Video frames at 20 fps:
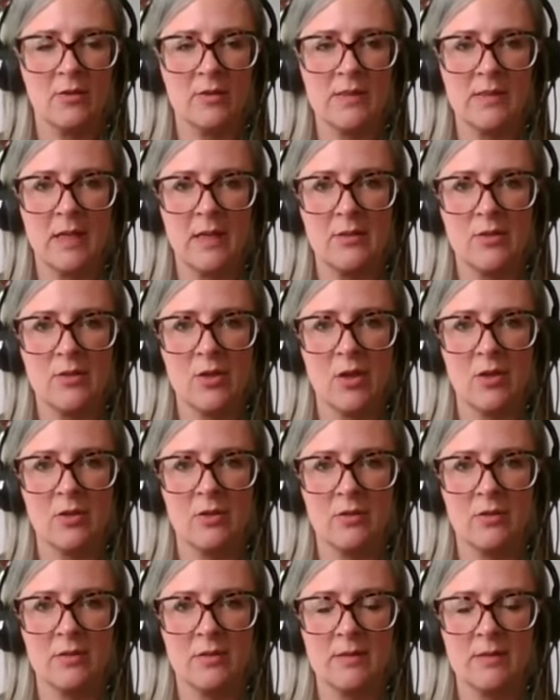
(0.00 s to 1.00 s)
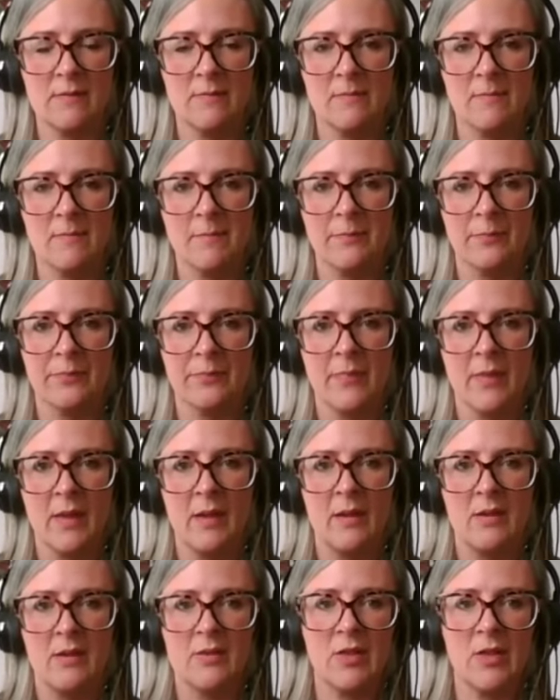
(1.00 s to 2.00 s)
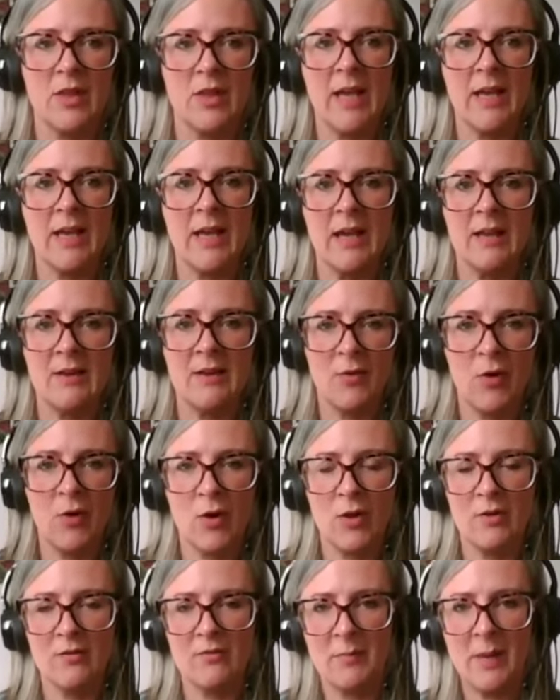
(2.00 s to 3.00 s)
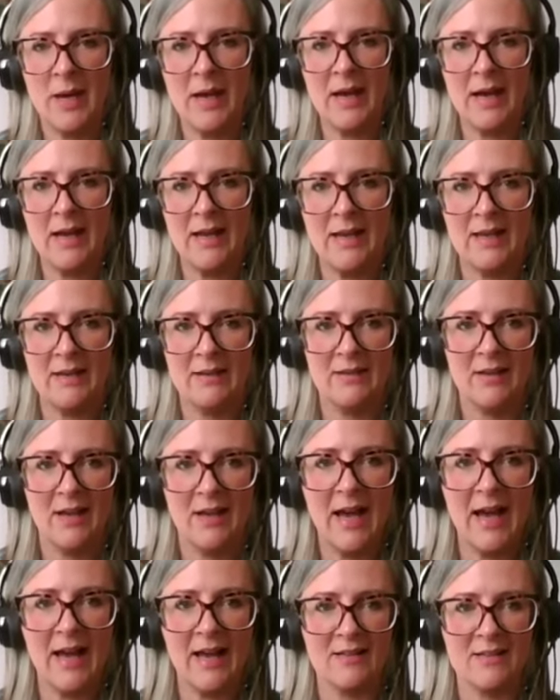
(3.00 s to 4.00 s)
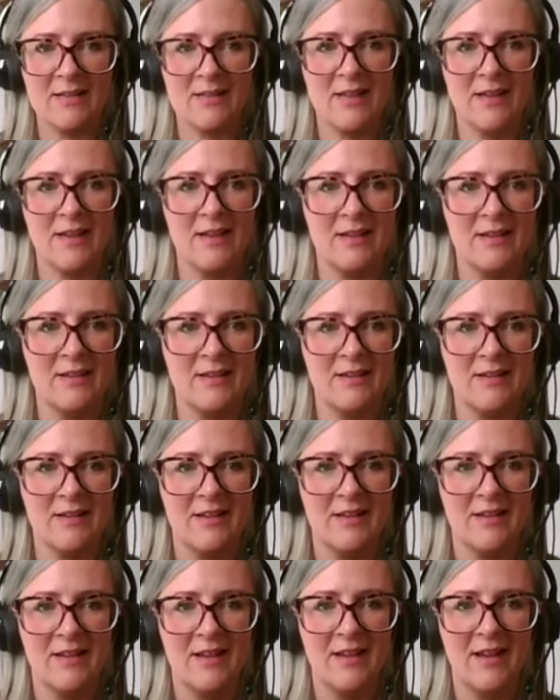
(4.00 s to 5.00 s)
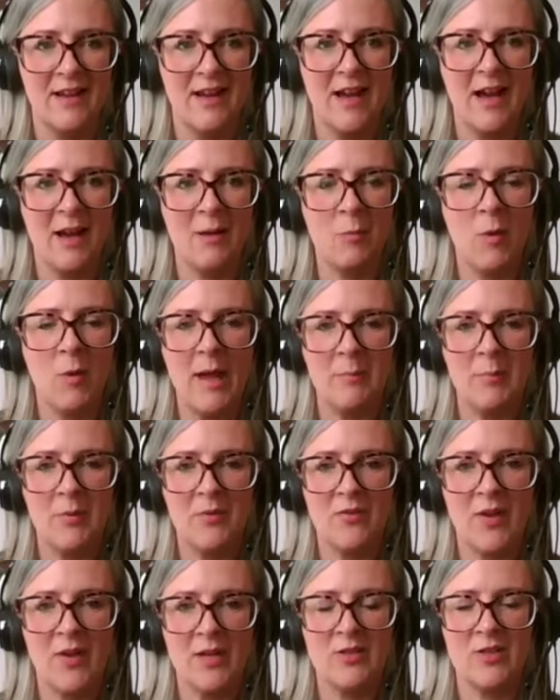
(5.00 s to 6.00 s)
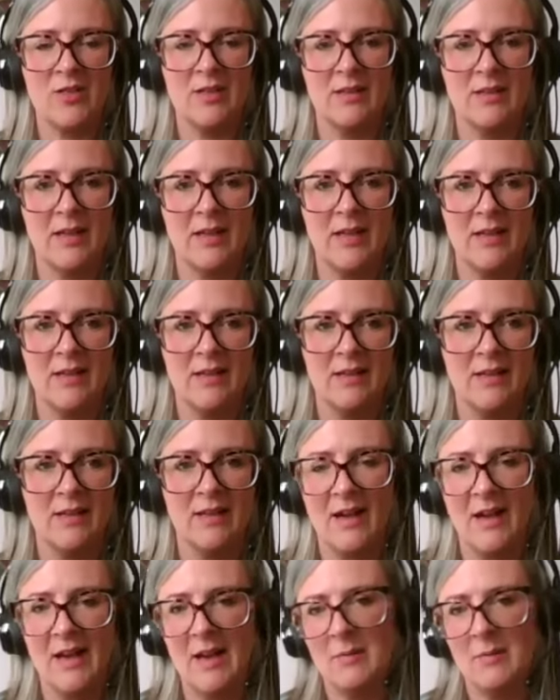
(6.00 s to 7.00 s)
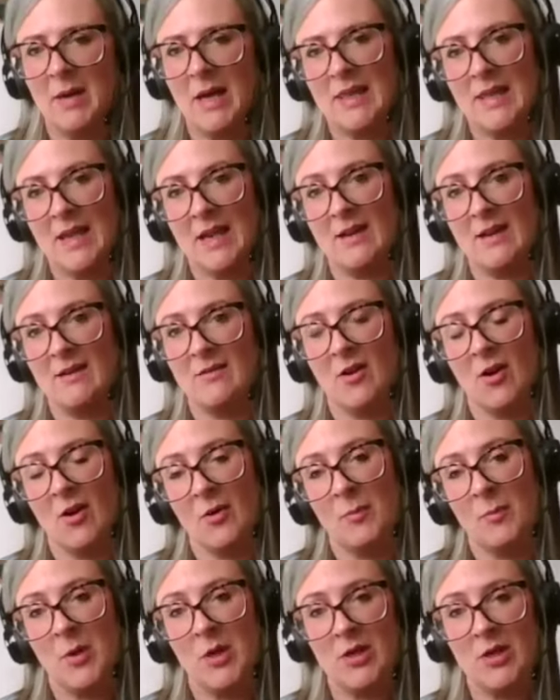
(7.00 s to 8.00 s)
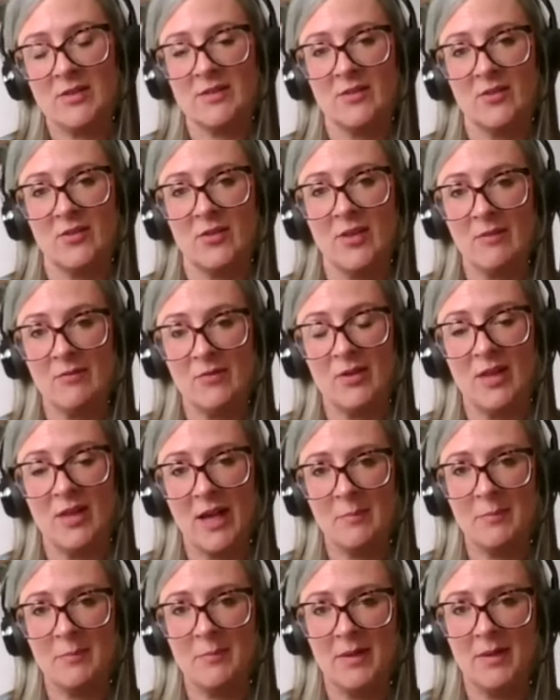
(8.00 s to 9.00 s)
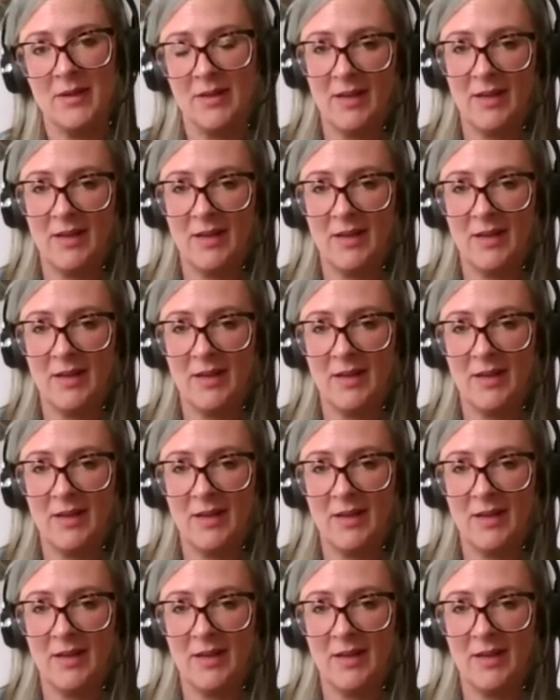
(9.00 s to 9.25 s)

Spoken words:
called St. John's. So they're kind of all of my hats that I wear professionally. And then on a personal level, I'm